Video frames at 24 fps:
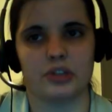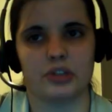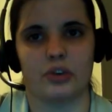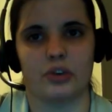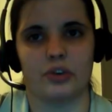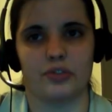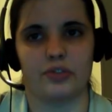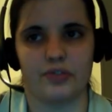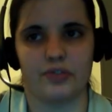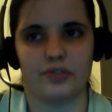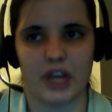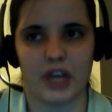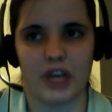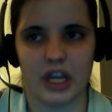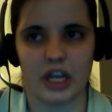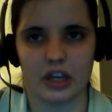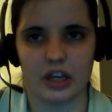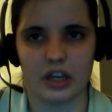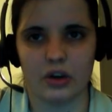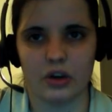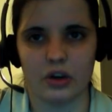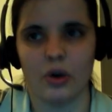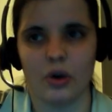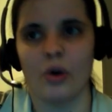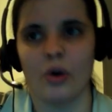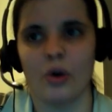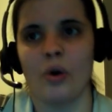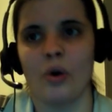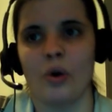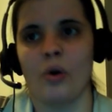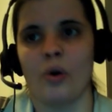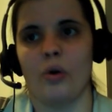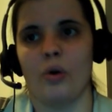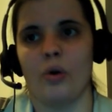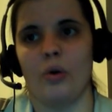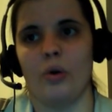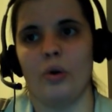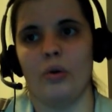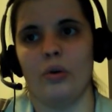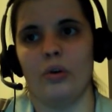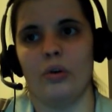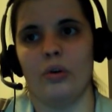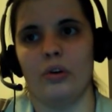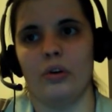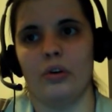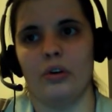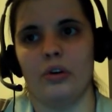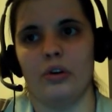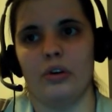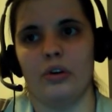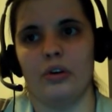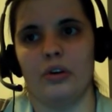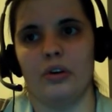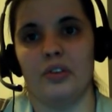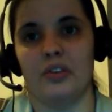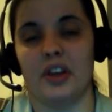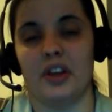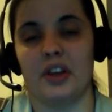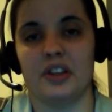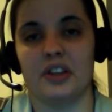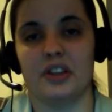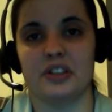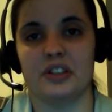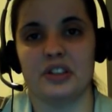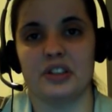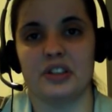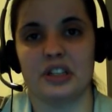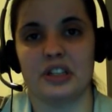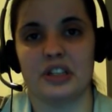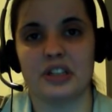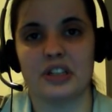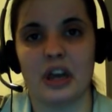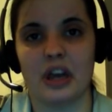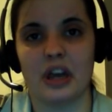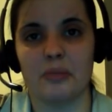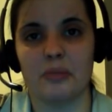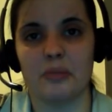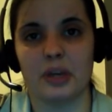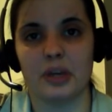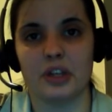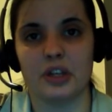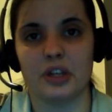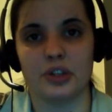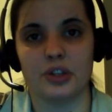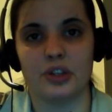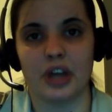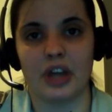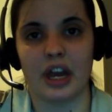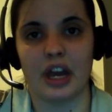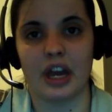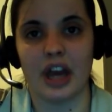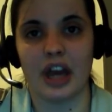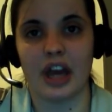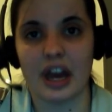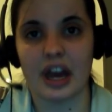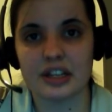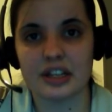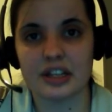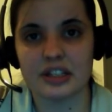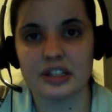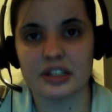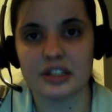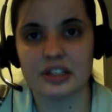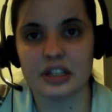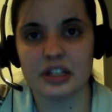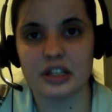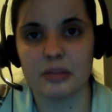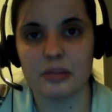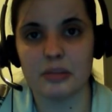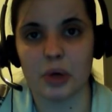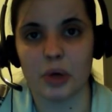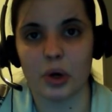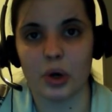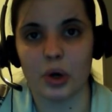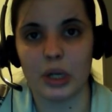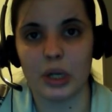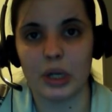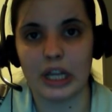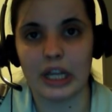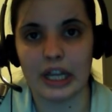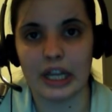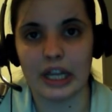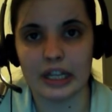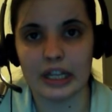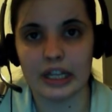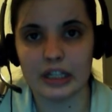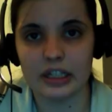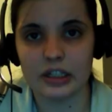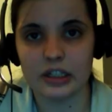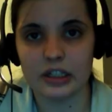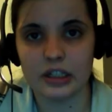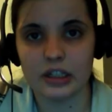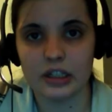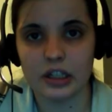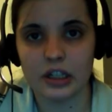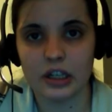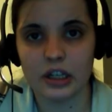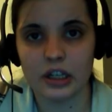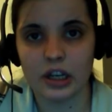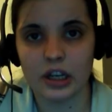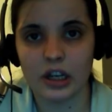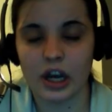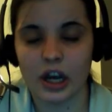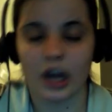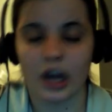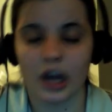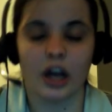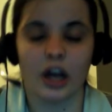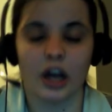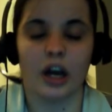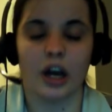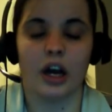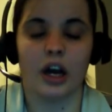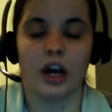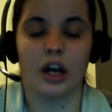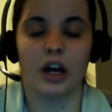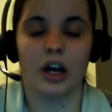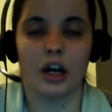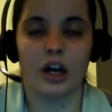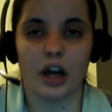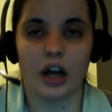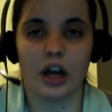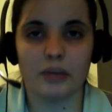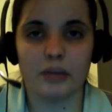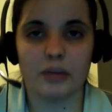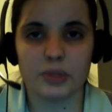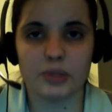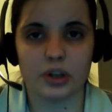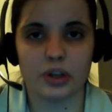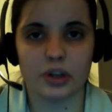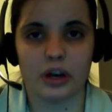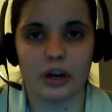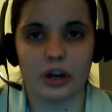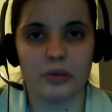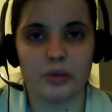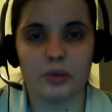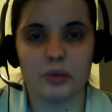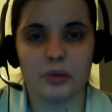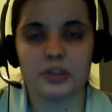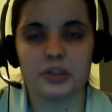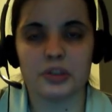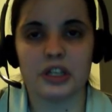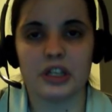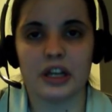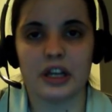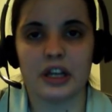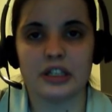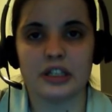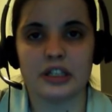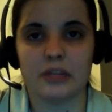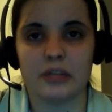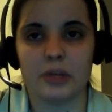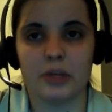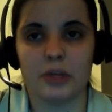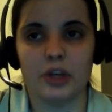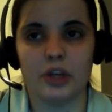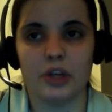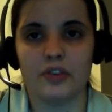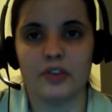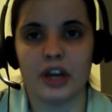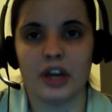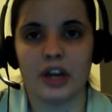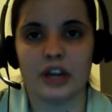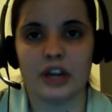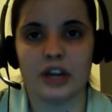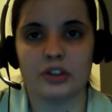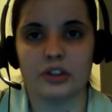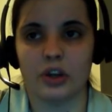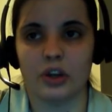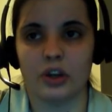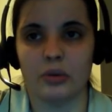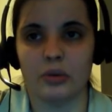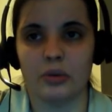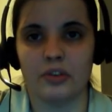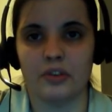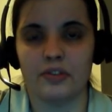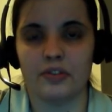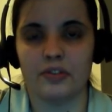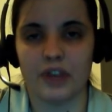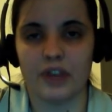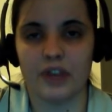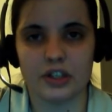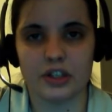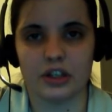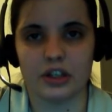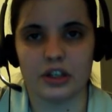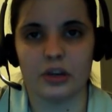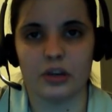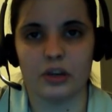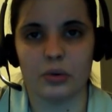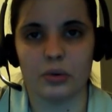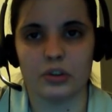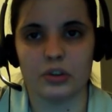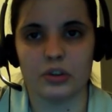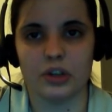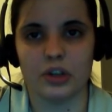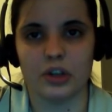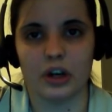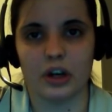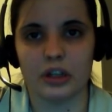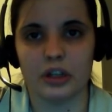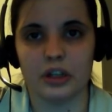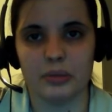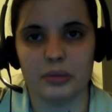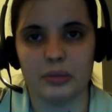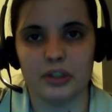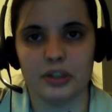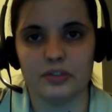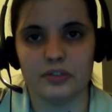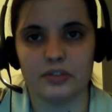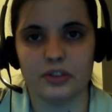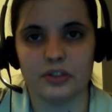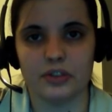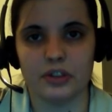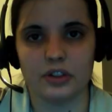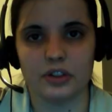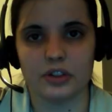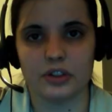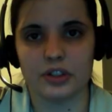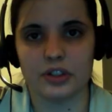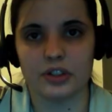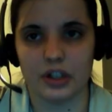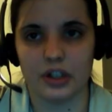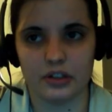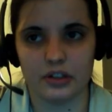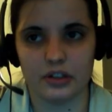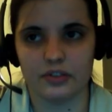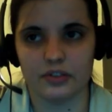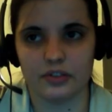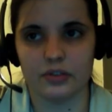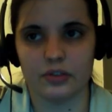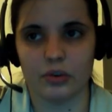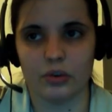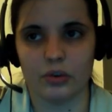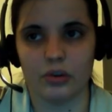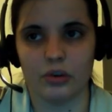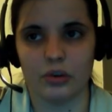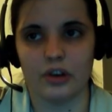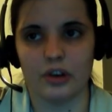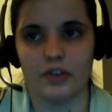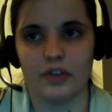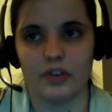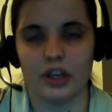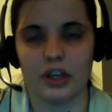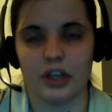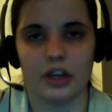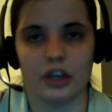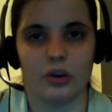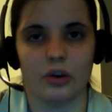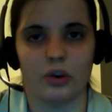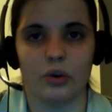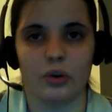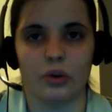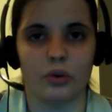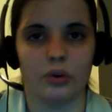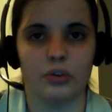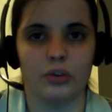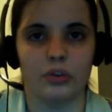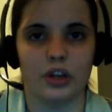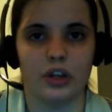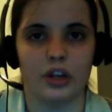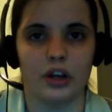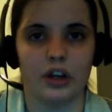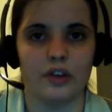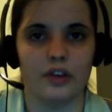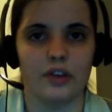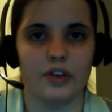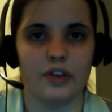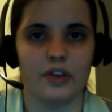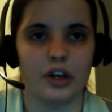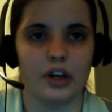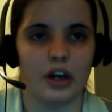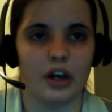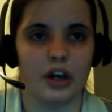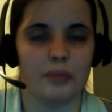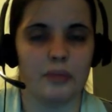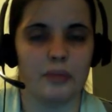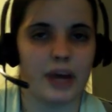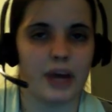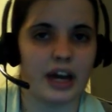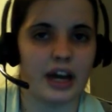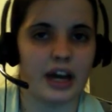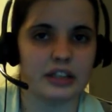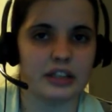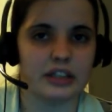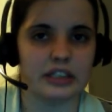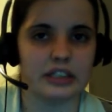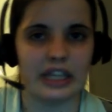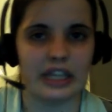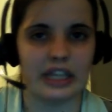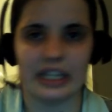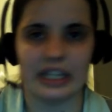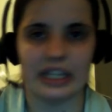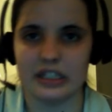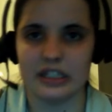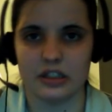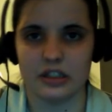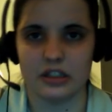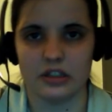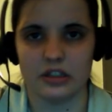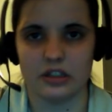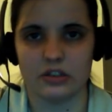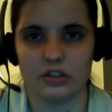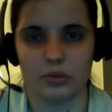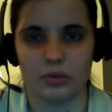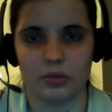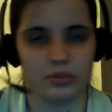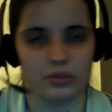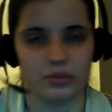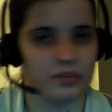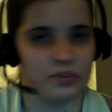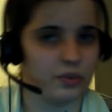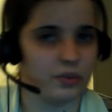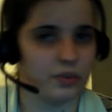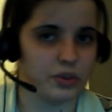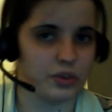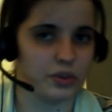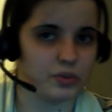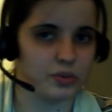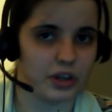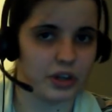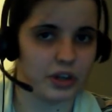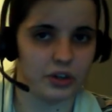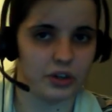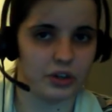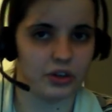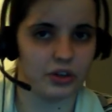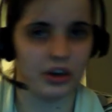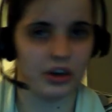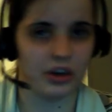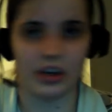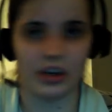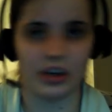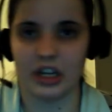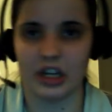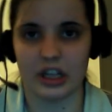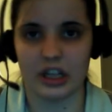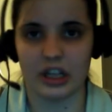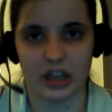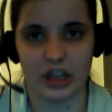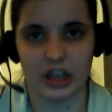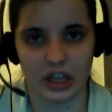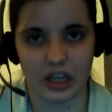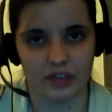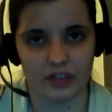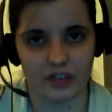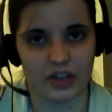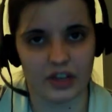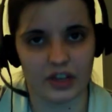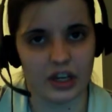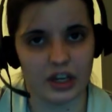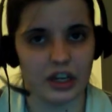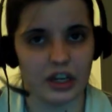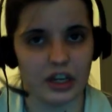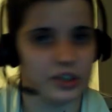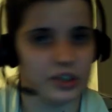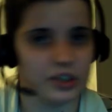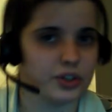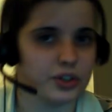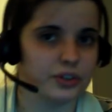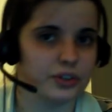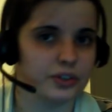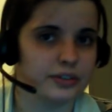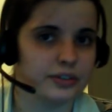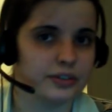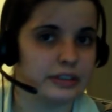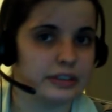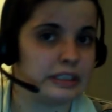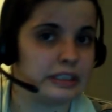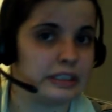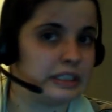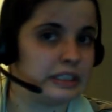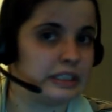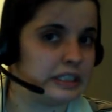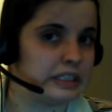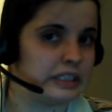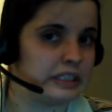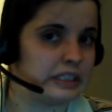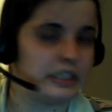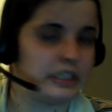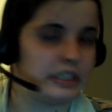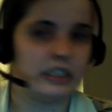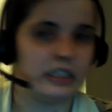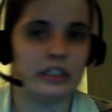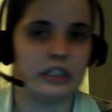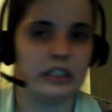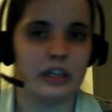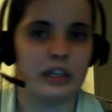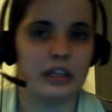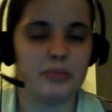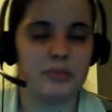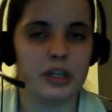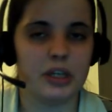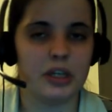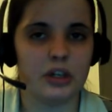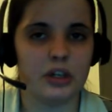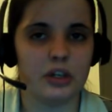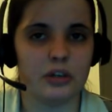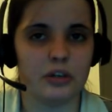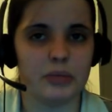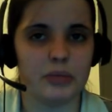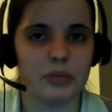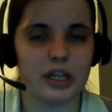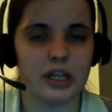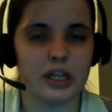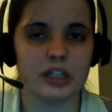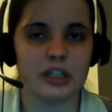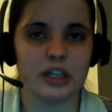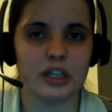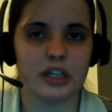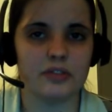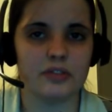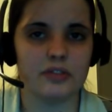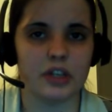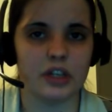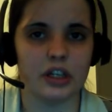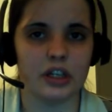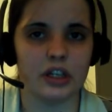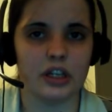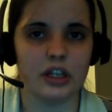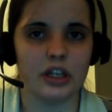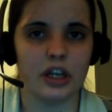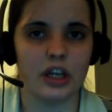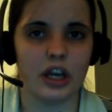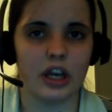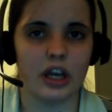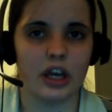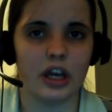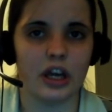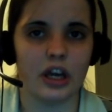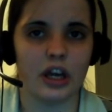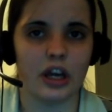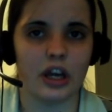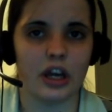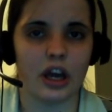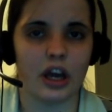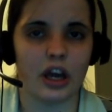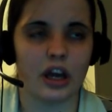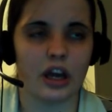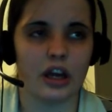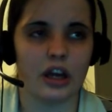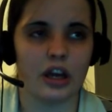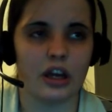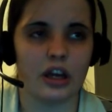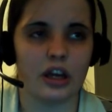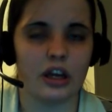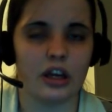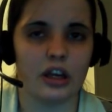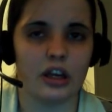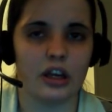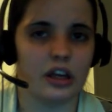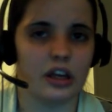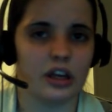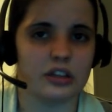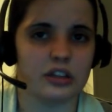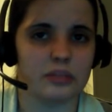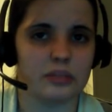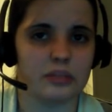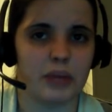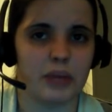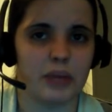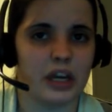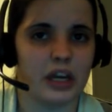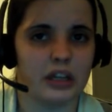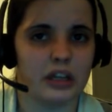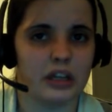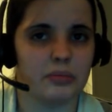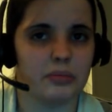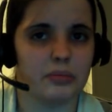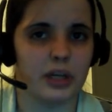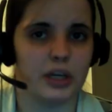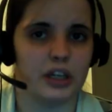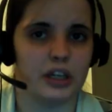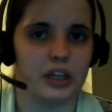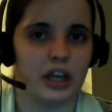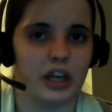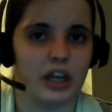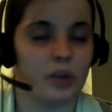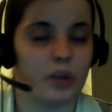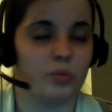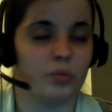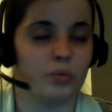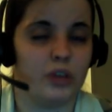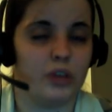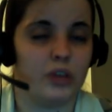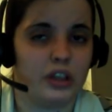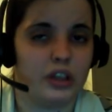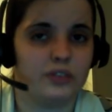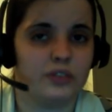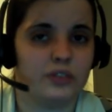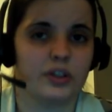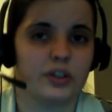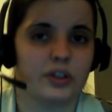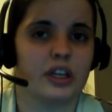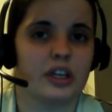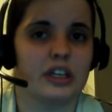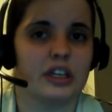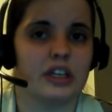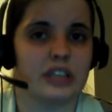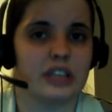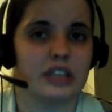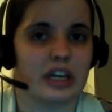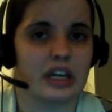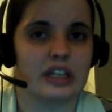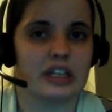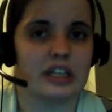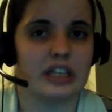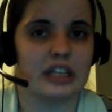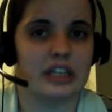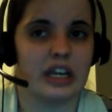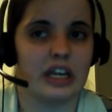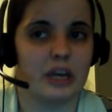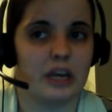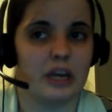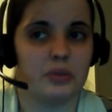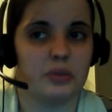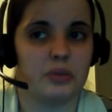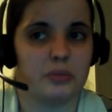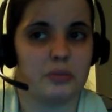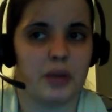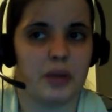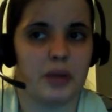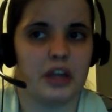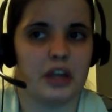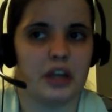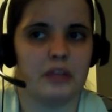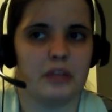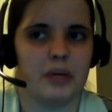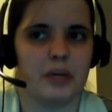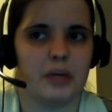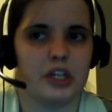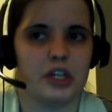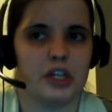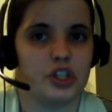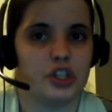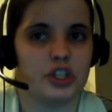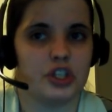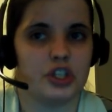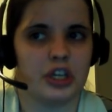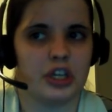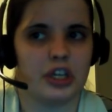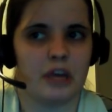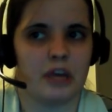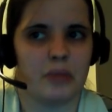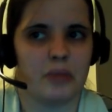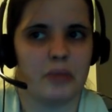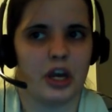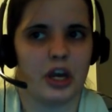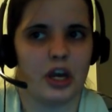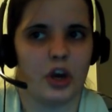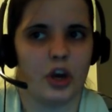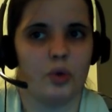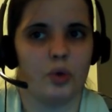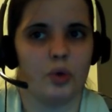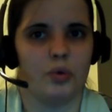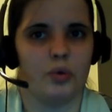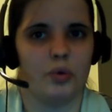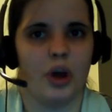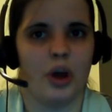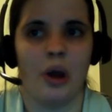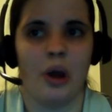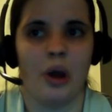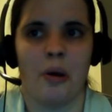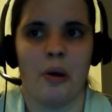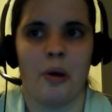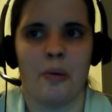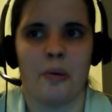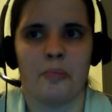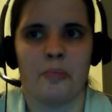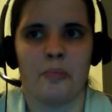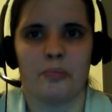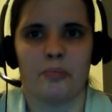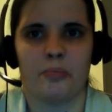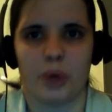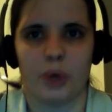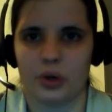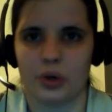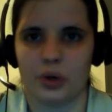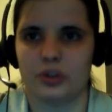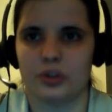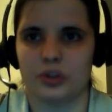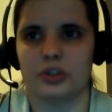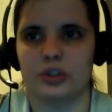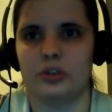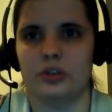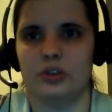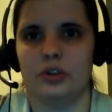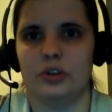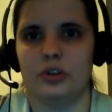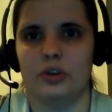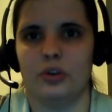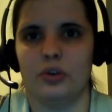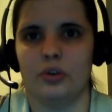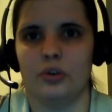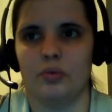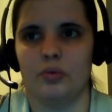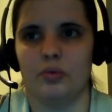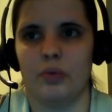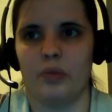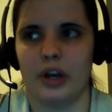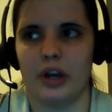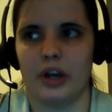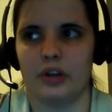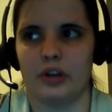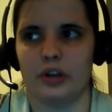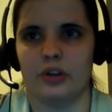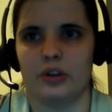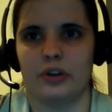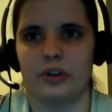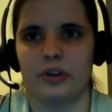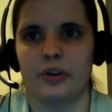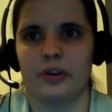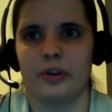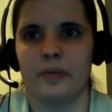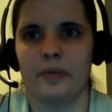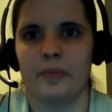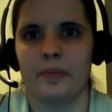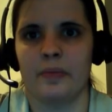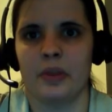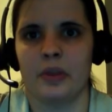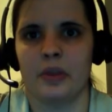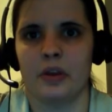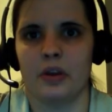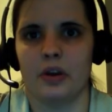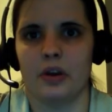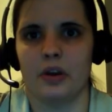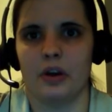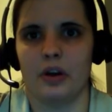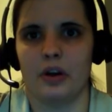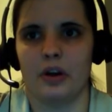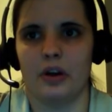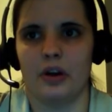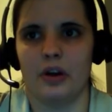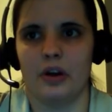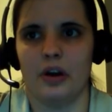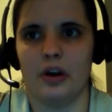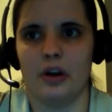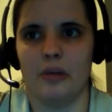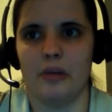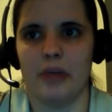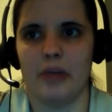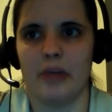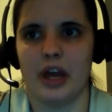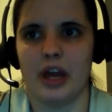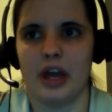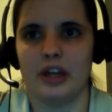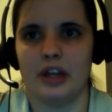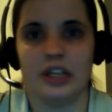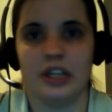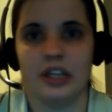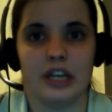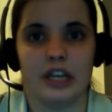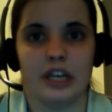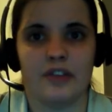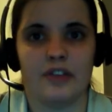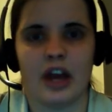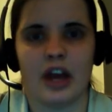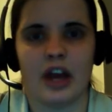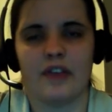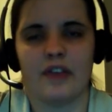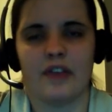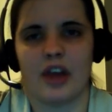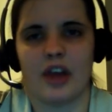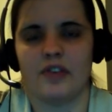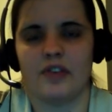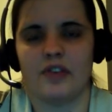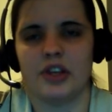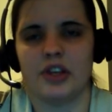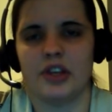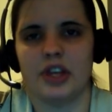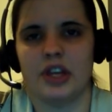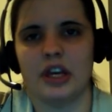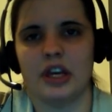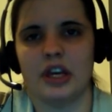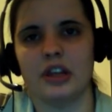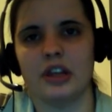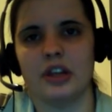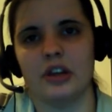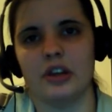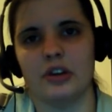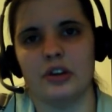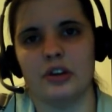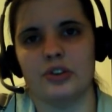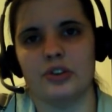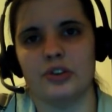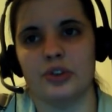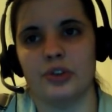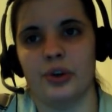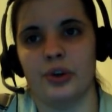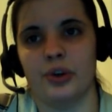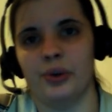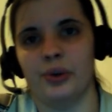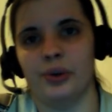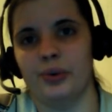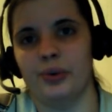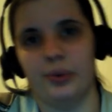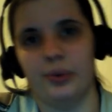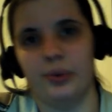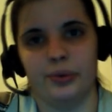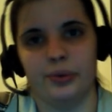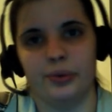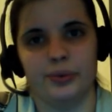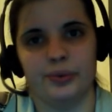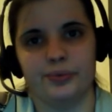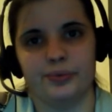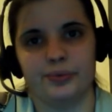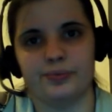are fake or that this is a scam because you can't access them online, I'm sorry, when was the last time that you even had to go and fetch a court document for yourself, or even get a hold of a past license or divorce record or anything of that nature? Let me know, because I've done it, and it's a pain in the butt. It really freaking is. Like I said, it was a pain in the butt just to get my own personal record. And it didn't even have everything in there. So,